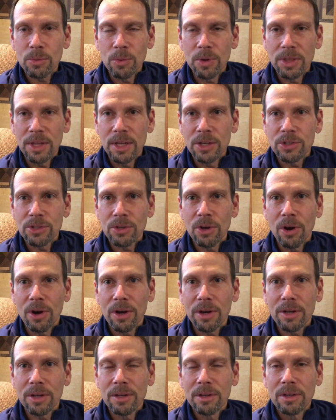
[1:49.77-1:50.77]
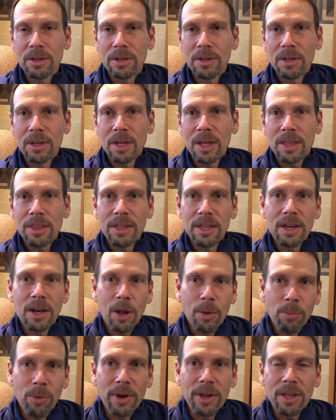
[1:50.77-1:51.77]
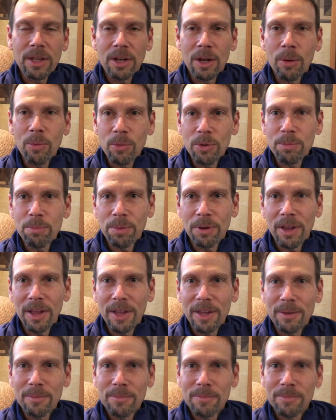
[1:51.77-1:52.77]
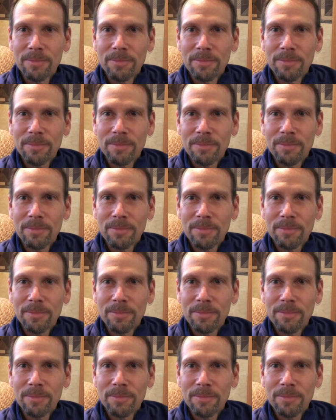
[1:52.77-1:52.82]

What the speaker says: with each dog. Then I'll break it up with play.